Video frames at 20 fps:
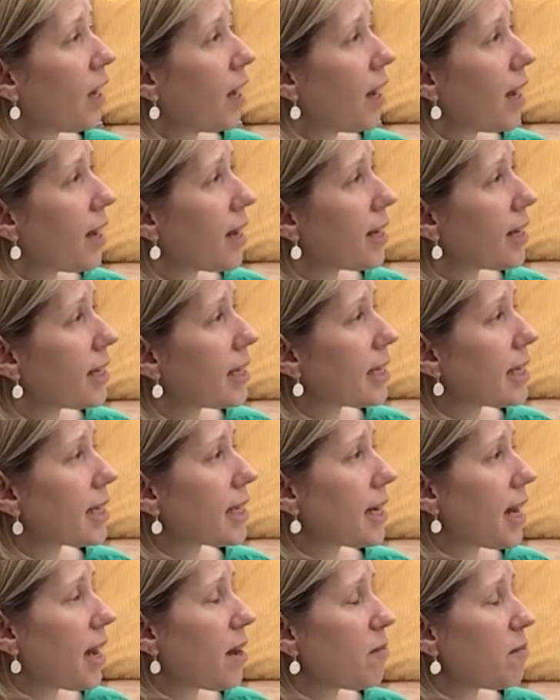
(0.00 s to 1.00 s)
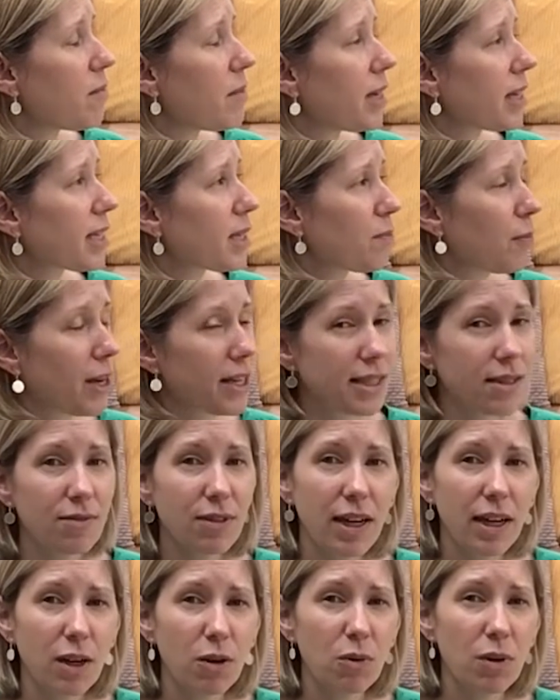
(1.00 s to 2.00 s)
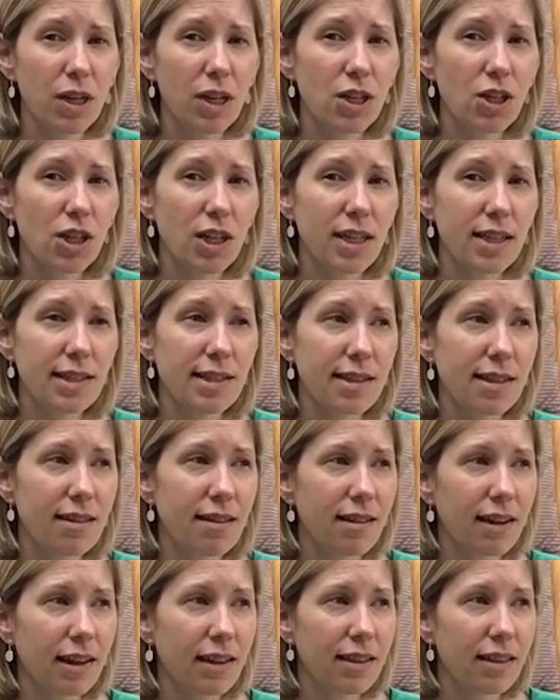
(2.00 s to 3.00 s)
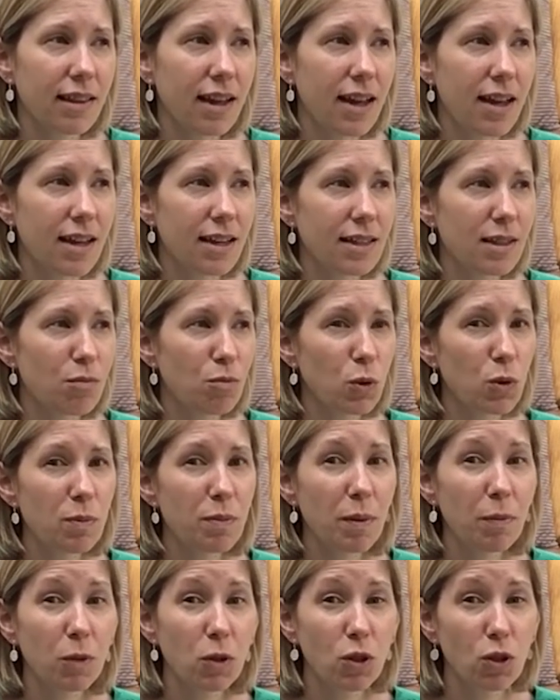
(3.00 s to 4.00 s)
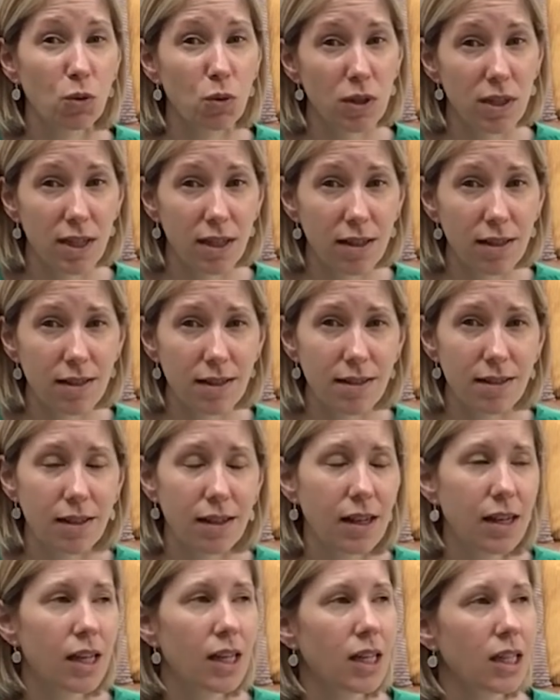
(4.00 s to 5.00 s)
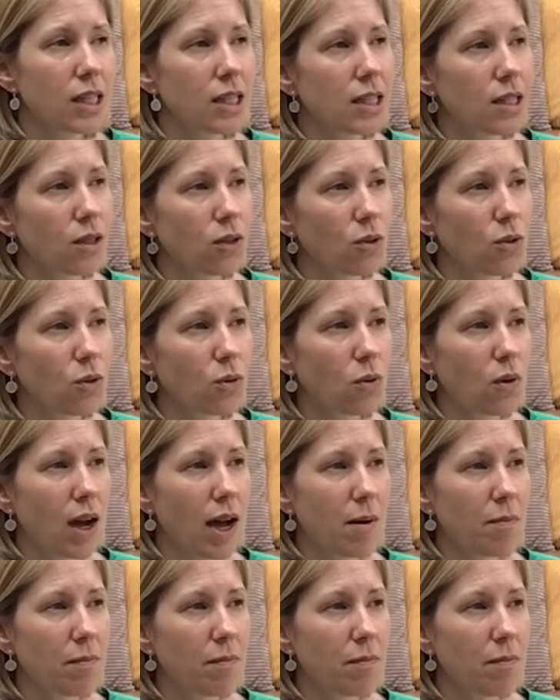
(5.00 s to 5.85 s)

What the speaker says: And expressive language is the thing that most people notice. So